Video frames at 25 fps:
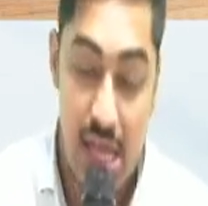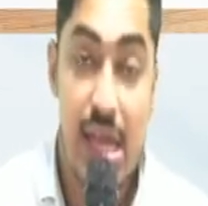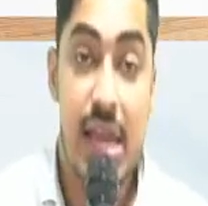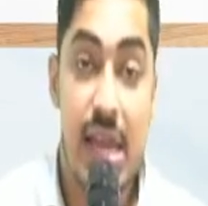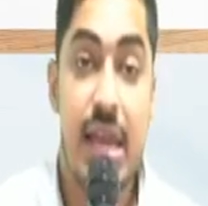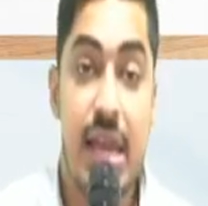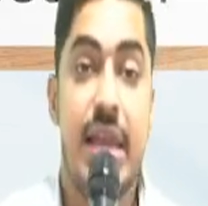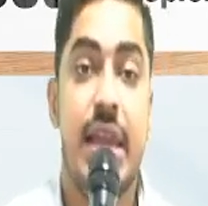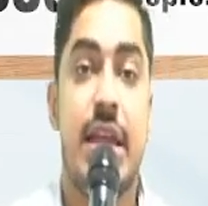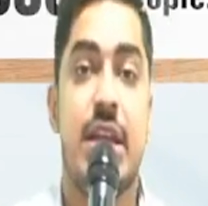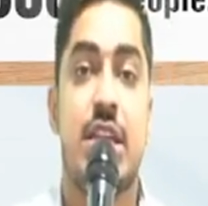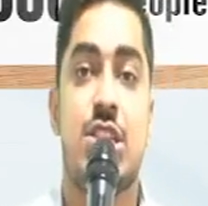
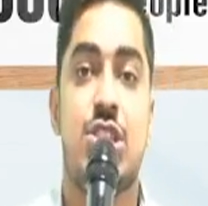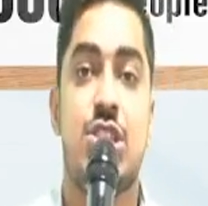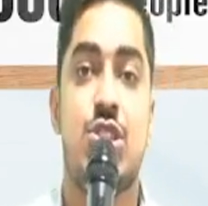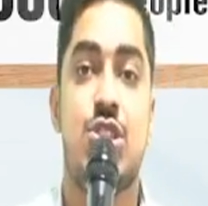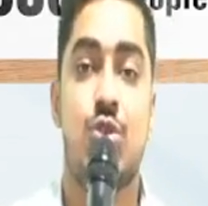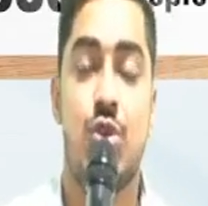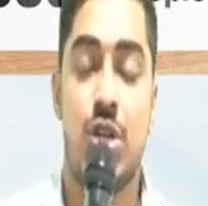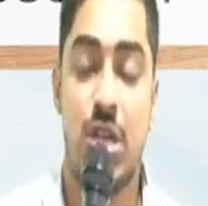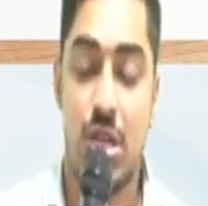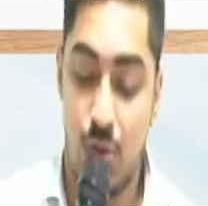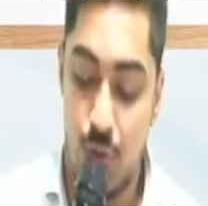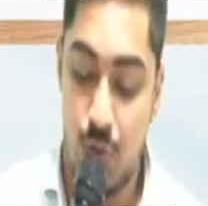Let us do
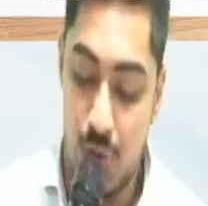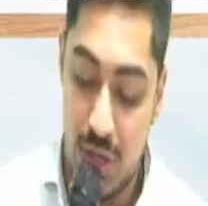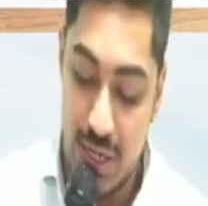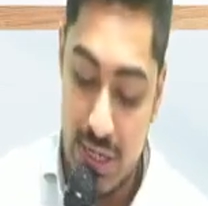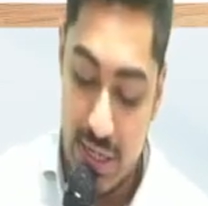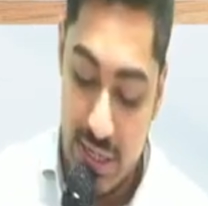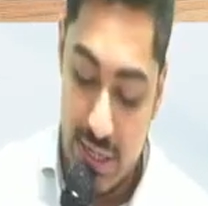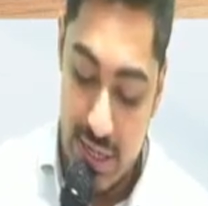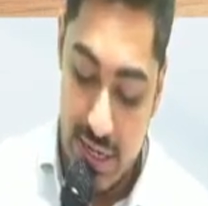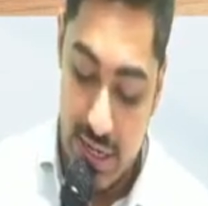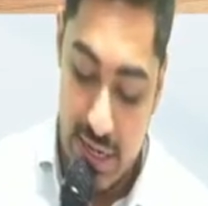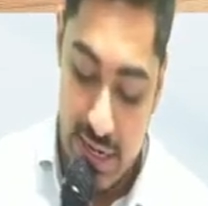it
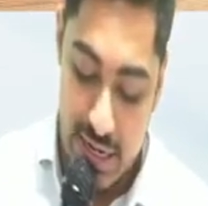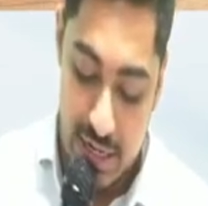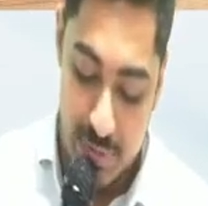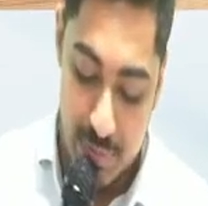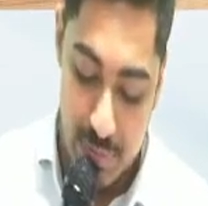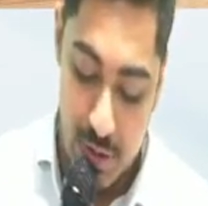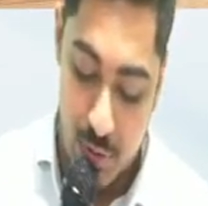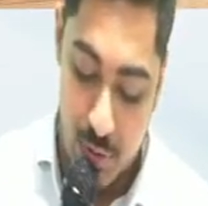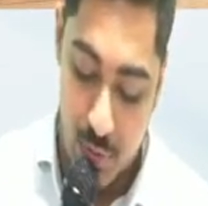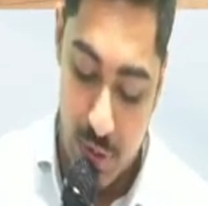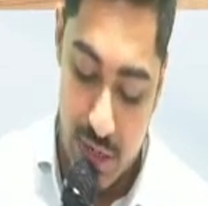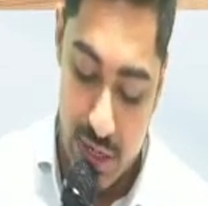quickly. Let me
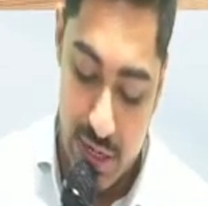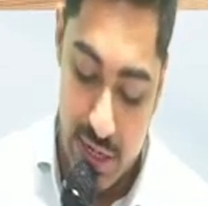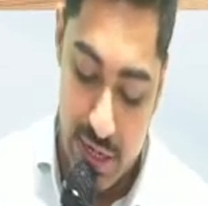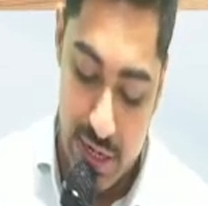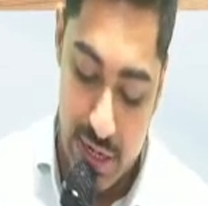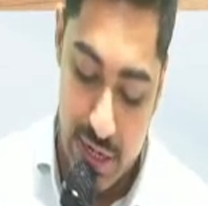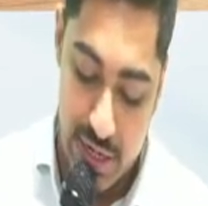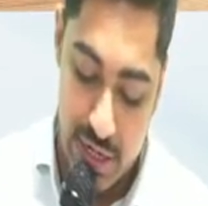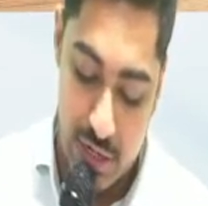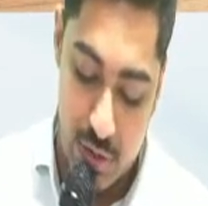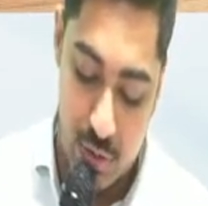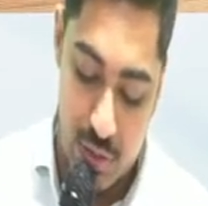quickly
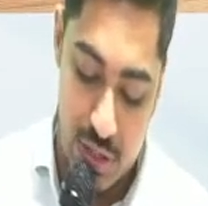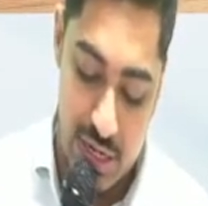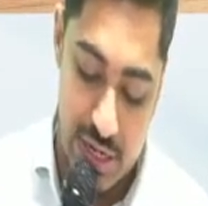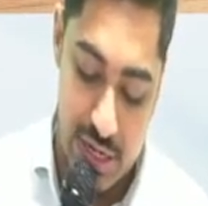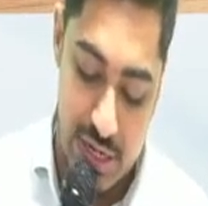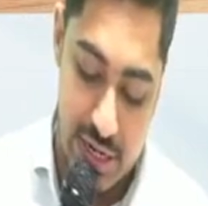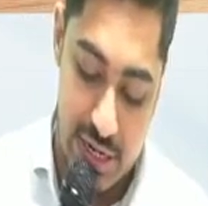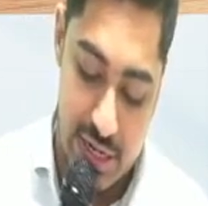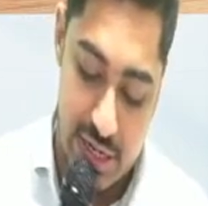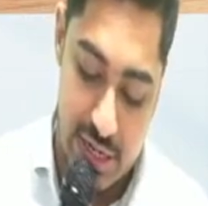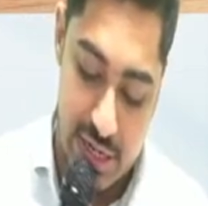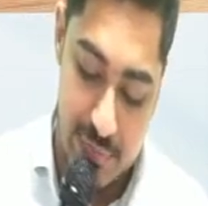write down the
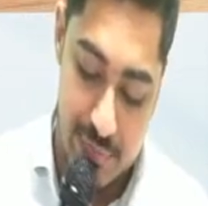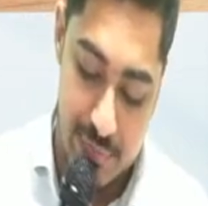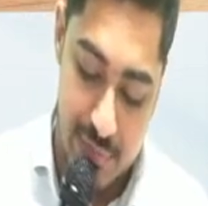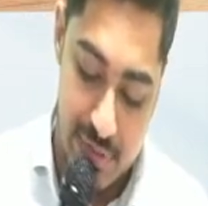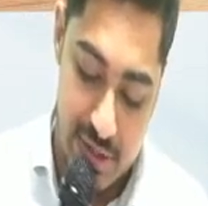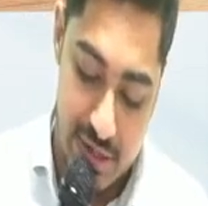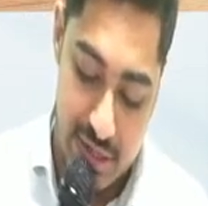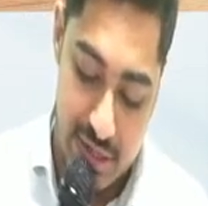data.